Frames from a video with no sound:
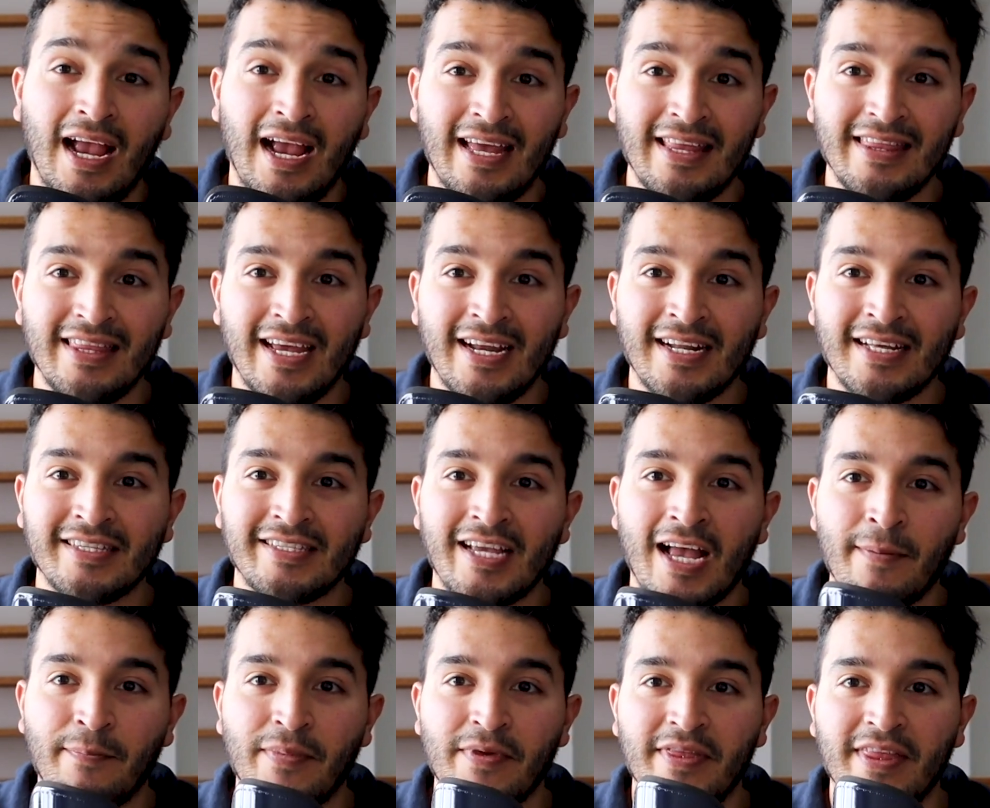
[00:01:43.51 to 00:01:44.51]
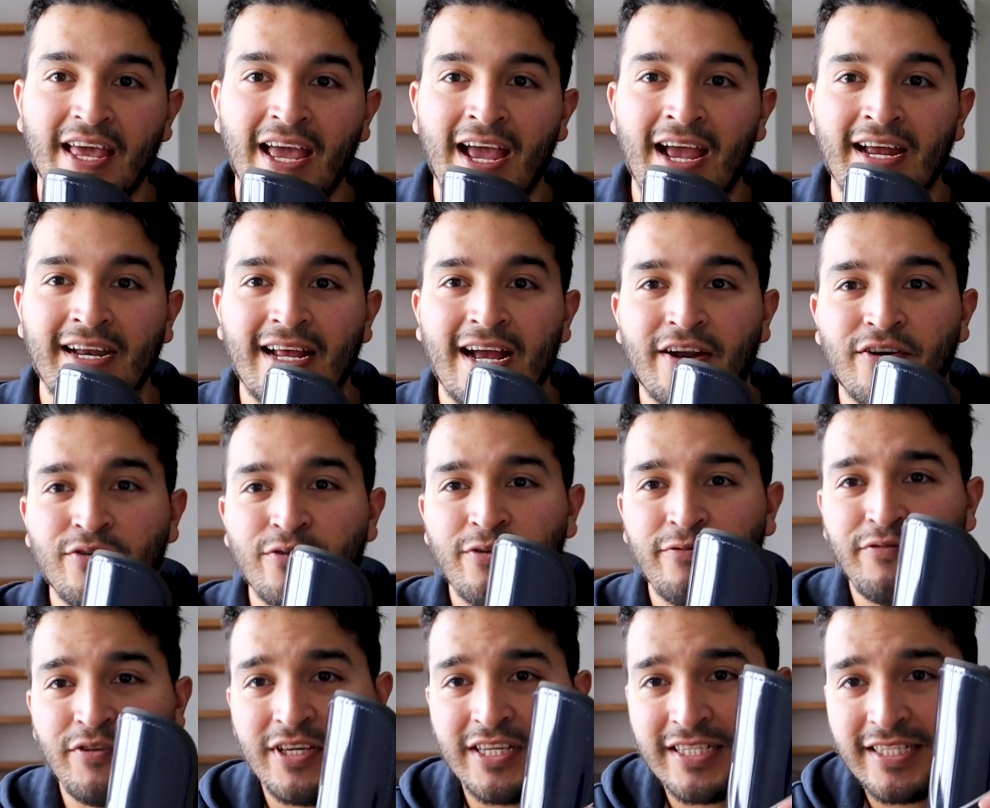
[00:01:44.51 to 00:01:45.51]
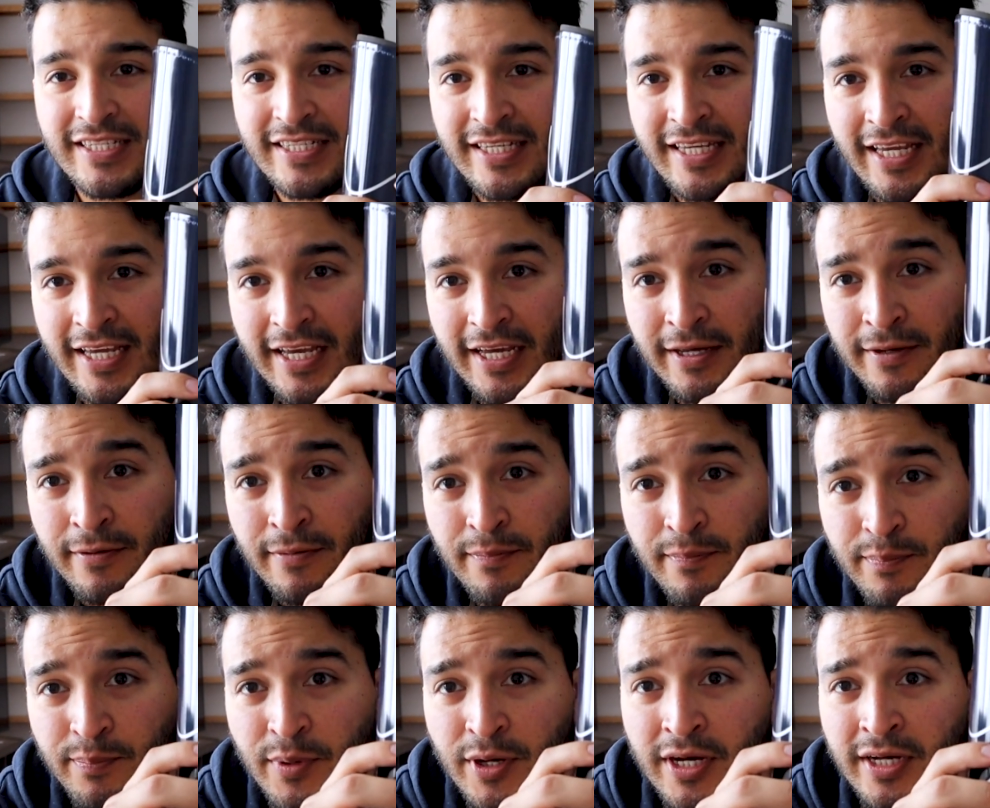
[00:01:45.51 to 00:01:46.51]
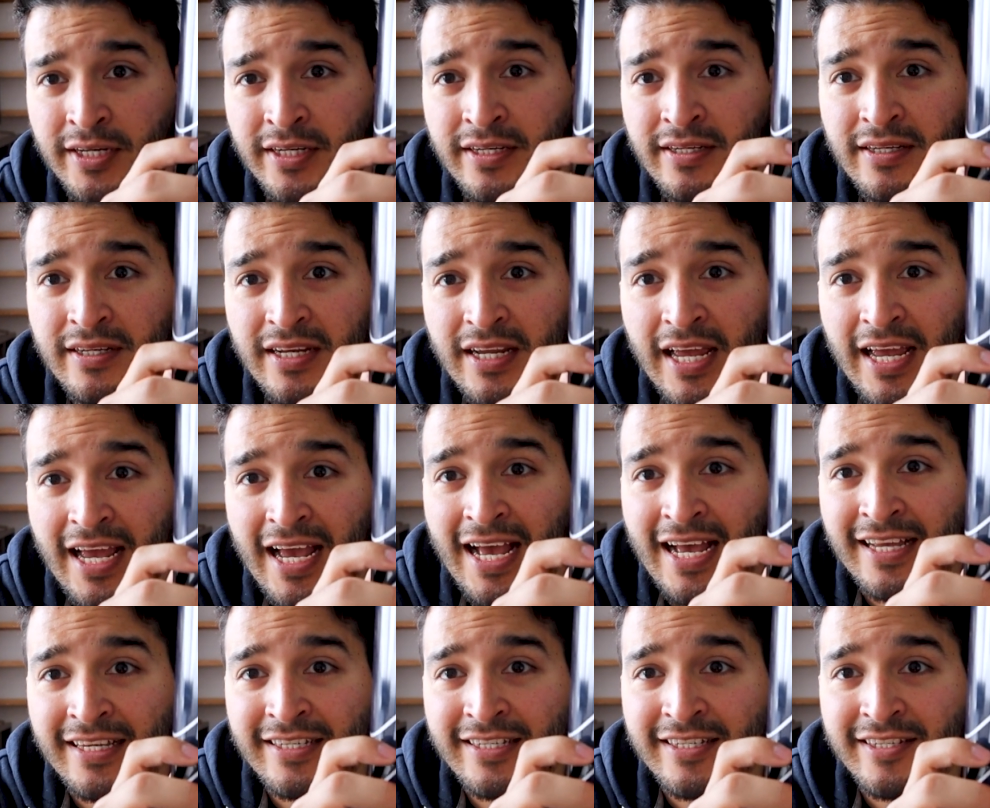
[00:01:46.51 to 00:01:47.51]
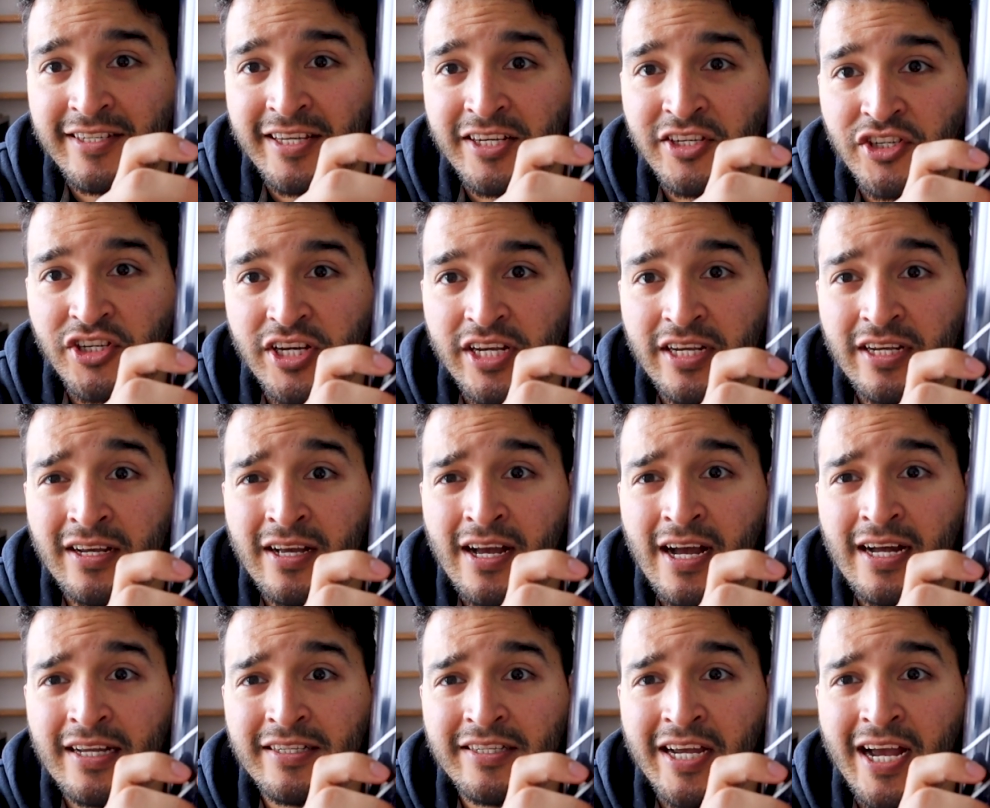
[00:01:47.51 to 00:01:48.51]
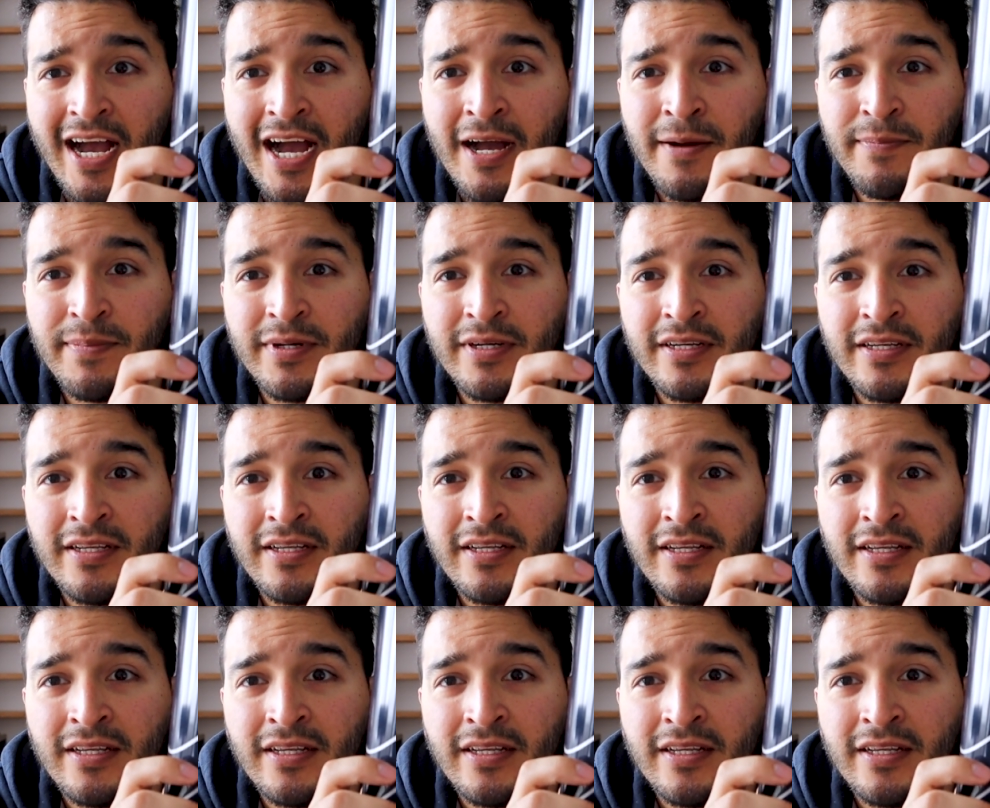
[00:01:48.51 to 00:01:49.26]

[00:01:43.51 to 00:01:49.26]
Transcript: And then on top of that, I don't know if you can see it, but it has stitching on top,